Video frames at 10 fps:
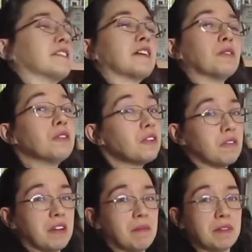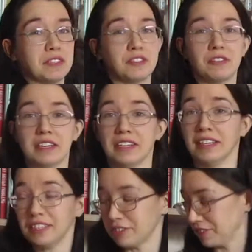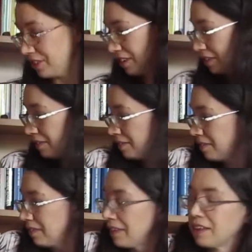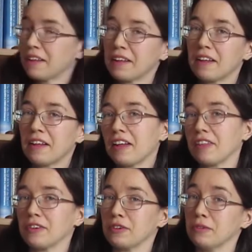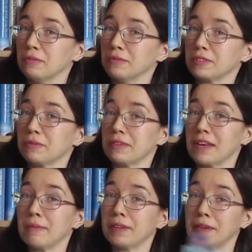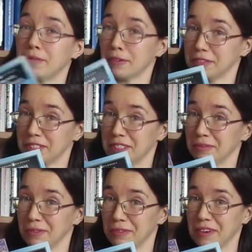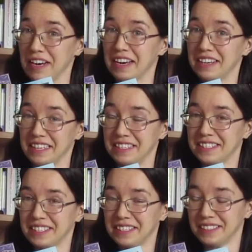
that other great mystery in literature that comes with Emily Bronte's Wuthering Heights.